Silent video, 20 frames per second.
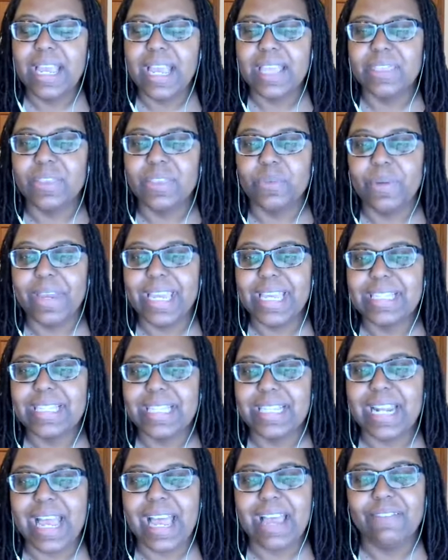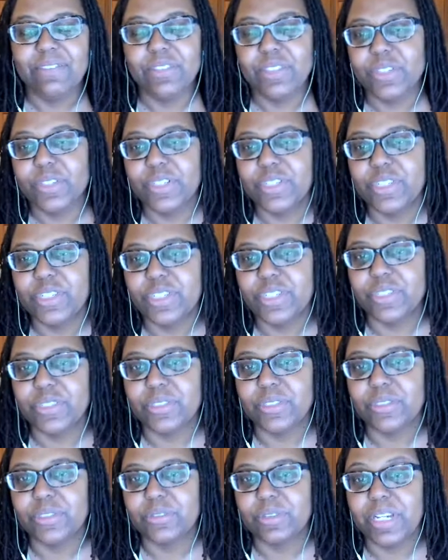and the ways that I've learned
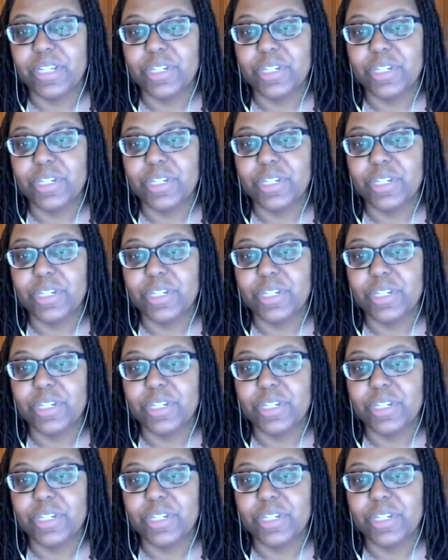to